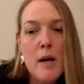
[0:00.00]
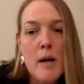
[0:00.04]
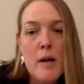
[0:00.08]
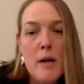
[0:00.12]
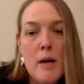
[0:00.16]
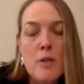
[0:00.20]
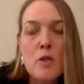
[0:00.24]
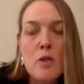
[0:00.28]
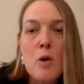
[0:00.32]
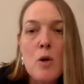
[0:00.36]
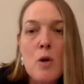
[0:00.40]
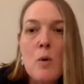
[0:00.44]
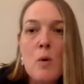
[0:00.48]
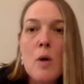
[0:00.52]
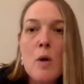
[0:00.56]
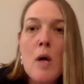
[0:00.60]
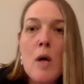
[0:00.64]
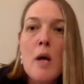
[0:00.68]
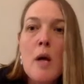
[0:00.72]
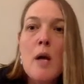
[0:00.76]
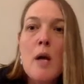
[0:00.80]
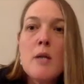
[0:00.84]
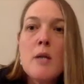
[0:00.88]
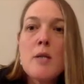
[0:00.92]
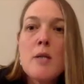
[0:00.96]
So
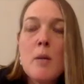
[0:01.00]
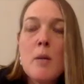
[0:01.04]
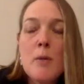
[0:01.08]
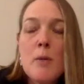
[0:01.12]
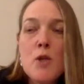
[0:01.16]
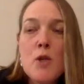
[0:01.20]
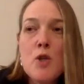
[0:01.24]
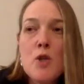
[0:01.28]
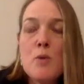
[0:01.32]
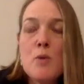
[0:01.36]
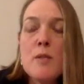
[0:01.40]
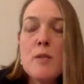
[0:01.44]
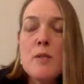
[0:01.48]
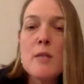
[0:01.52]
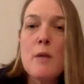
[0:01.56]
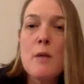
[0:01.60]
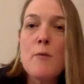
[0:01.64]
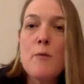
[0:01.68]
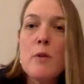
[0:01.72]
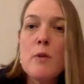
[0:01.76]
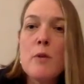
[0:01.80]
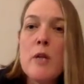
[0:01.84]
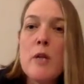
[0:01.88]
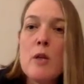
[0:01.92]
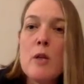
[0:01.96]
WSU is
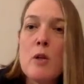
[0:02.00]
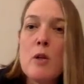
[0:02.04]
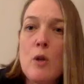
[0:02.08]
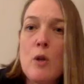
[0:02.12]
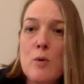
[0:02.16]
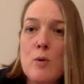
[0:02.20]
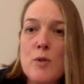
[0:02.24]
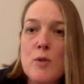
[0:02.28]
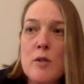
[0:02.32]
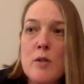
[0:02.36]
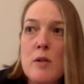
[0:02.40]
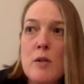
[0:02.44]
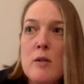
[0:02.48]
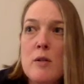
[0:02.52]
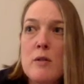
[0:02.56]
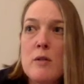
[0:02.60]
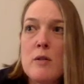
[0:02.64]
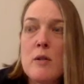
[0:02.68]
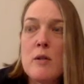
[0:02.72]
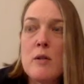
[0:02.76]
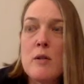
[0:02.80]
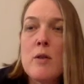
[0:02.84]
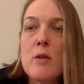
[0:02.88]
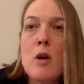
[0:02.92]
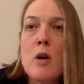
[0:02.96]
definitely the closest.
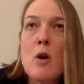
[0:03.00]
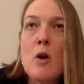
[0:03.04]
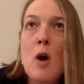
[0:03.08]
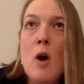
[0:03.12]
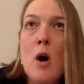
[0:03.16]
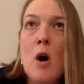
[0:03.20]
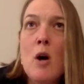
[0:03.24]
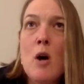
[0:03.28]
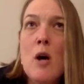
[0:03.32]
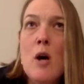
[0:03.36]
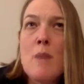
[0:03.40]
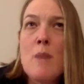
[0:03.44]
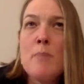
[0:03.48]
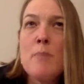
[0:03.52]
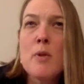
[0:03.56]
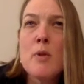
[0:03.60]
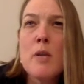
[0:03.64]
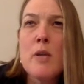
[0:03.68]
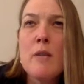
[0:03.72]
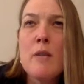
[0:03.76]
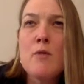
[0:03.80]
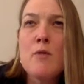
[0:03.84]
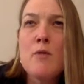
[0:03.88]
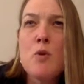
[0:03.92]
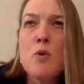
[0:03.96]
There are, I
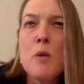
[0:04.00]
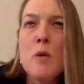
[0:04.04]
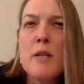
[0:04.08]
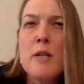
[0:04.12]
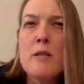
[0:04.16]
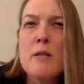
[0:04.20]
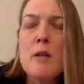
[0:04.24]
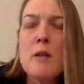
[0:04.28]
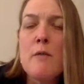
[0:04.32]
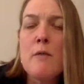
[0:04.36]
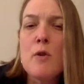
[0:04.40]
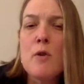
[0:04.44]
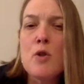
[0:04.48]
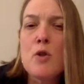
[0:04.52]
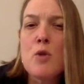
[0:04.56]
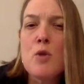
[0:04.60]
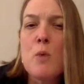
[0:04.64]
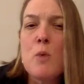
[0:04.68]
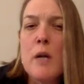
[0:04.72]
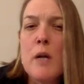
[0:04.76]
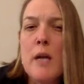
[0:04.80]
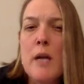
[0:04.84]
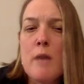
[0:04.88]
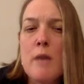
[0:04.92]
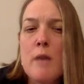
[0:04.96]
believe, 27 or
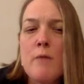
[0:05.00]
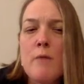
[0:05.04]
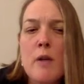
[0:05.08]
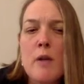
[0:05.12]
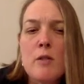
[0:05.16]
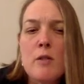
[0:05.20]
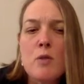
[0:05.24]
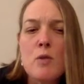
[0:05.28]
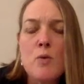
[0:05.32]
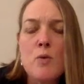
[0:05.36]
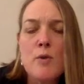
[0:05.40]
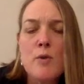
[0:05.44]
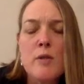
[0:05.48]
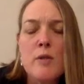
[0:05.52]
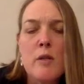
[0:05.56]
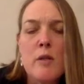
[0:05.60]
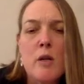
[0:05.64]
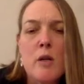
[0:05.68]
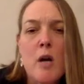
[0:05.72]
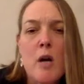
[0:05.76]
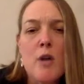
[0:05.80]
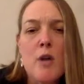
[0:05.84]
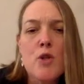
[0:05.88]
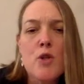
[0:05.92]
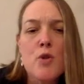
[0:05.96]
28 vet schools in the
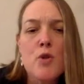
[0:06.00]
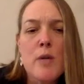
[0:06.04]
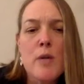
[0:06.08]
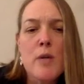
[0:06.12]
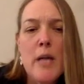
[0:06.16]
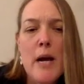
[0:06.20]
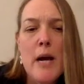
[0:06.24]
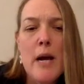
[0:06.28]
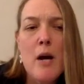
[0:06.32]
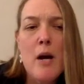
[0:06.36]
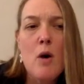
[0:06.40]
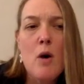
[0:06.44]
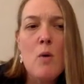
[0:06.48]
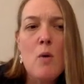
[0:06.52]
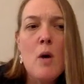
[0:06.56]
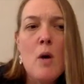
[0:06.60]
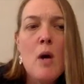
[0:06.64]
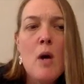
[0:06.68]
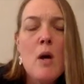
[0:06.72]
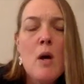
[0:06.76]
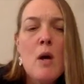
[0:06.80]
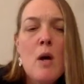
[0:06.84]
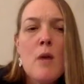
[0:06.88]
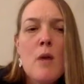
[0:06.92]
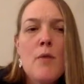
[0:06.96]
country now.
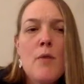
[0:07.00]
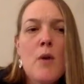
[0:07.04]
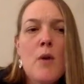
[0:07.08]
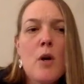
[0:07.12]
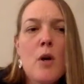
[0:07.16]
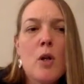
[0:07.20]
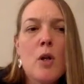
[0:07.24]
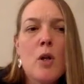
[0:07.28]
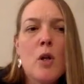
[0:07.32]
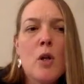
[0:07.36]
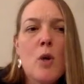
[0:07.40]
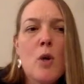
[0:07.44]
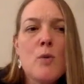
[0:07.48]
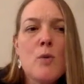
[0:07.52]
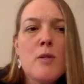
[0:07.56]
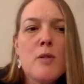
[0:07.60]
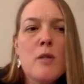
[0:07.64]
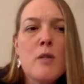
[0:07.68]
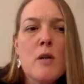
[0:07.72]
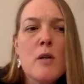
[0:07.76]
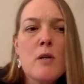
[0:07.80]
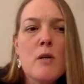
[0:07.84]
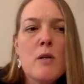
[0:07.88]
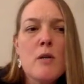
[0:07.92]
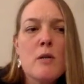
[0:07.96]
The
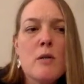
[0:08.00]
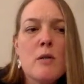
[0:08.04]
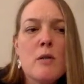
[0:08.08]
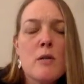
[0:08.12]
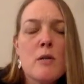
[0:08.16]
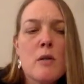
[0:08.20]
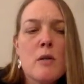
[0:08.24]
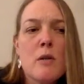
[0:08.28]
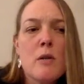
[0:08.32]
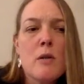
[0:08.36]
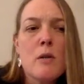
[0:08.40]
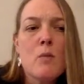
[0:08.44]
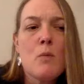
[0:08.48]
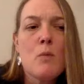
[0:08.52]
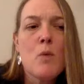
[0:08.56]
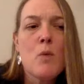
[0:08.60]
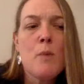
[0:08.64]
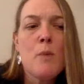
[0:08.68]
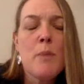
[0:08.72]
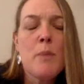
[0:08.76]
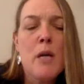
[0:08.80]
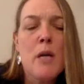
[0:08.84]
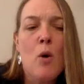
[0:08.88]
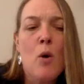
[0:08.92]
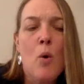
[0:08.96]
closest would
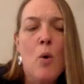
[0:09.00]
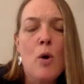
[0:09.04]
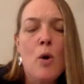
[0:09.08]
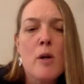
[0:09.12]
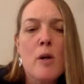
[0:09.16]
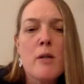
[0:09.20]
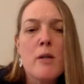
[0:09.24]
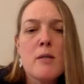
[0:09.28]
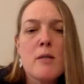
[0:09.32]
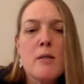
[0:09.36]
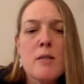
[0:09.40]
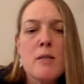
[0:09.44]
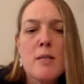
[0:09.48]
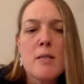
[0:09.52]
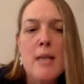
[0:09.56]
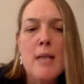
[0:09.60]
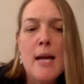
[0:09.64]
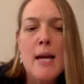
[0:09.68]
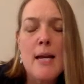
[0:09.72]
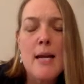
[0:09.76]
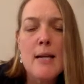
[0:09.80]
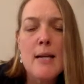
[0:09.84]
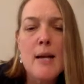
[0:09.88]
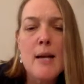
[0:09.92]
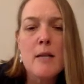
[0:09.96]
be Oregon
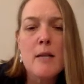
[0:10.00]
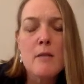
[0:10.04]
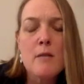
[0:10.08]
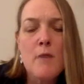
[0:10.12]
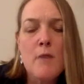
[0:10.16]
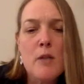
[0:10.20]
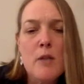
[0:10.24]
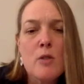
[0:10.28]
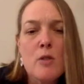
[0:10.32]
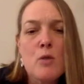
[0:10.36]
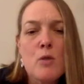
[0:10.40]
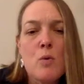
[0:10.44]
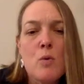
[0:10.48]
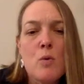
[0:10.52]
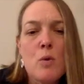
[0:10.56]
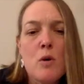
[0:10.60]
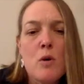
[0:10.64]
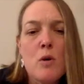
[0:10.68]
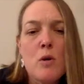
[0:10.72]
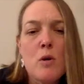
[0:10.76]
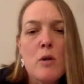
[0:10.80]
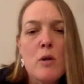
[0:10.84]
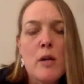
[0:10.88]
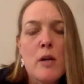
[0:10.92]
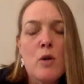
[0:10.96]
State has a vet
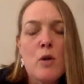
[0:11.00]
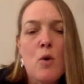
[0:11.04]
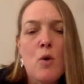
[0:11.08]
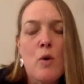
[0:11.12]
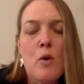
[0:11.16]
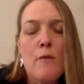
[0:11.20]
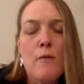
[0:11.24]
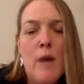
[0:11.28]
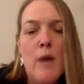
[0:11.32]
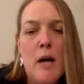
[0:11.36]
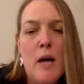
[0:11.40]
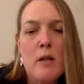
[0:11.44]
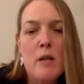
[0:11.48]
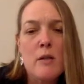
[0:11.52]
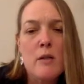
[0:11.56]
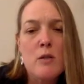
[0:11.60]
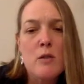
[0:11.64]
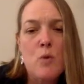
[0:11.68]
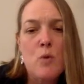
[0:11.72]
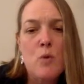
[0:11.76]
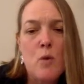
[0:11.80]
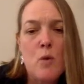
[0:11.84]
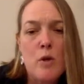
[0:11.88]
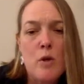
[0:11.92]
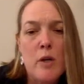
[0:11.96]
school in Corvallis,
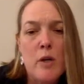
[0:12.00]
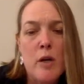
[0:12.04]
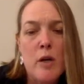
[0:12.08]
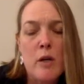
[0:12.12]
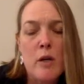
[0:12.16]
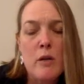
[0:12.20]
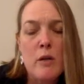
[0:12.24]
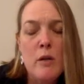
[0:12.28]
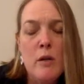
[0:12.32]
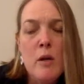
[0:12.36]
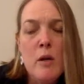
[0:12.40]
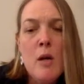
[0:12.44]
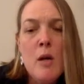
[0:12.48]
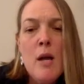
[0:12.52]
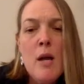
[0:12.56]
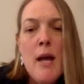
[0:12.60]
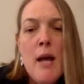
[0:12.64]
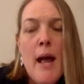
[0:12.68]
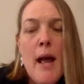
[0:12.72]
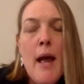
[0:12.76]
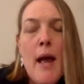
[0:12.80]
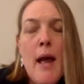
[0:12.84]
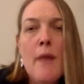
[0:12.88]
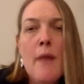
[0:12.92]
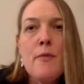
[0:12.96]
Oregon.
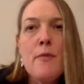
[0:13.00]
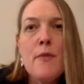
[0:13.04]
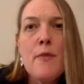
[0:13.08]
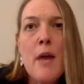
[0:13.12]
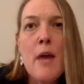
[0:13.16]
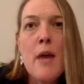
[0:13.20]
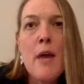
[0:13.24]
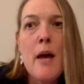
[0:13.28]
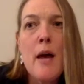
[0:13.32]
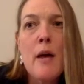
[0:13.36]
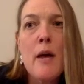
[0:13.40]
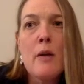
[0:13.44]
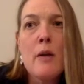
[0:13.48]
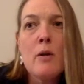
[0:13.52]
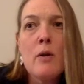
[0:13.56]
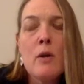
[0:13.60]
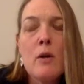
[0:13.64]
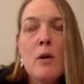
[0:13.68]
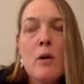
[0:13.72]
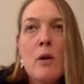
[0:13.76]
And then